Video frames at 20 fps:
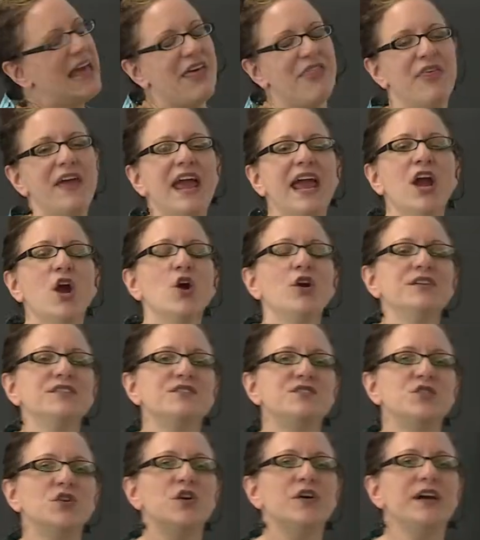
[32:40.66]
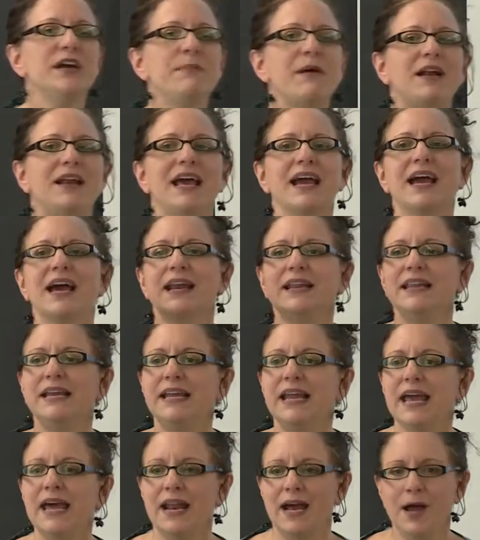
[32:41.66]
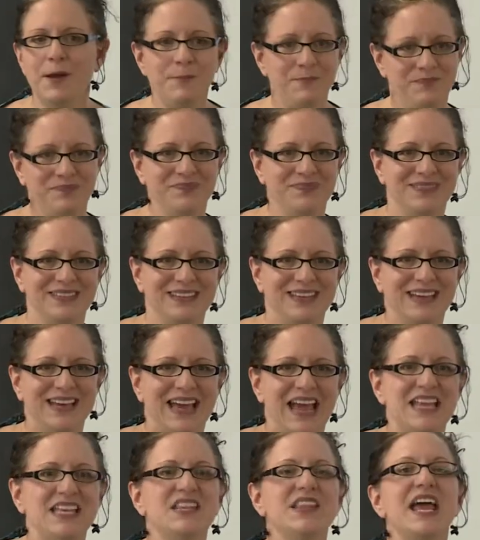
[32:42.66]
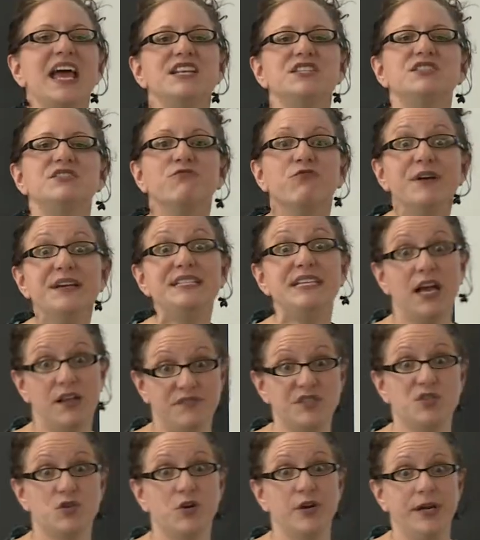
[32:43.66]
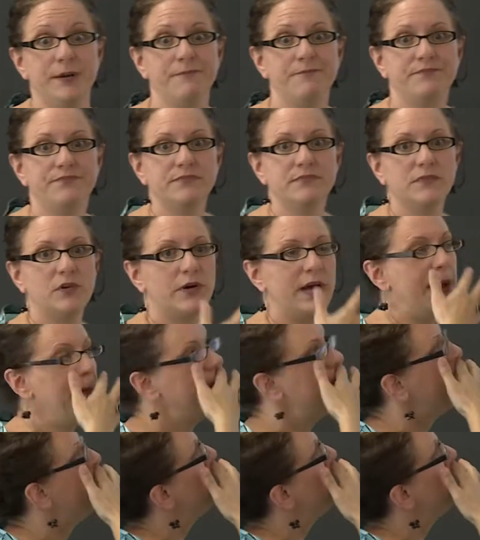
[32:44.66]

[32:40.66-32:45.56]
They heard a story about la jardinera, and then they had to retell the story. Okay?